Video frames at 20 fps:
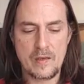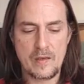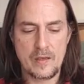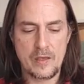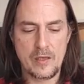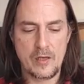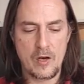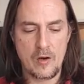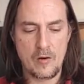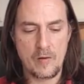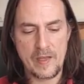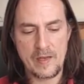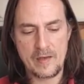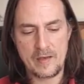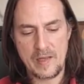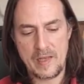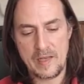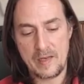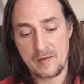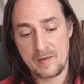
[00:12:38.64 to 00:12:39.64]
you know, in,
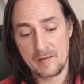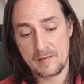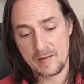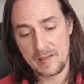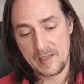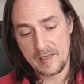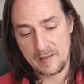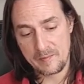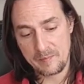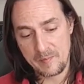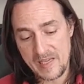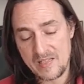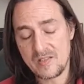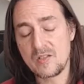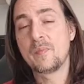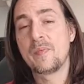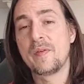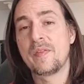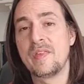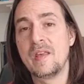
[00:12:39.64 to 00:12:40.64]
in, in
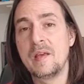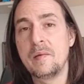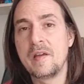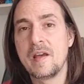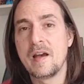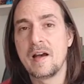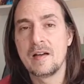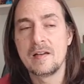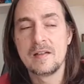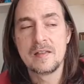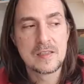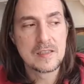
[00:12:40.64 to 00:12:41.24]
Mesopotamia,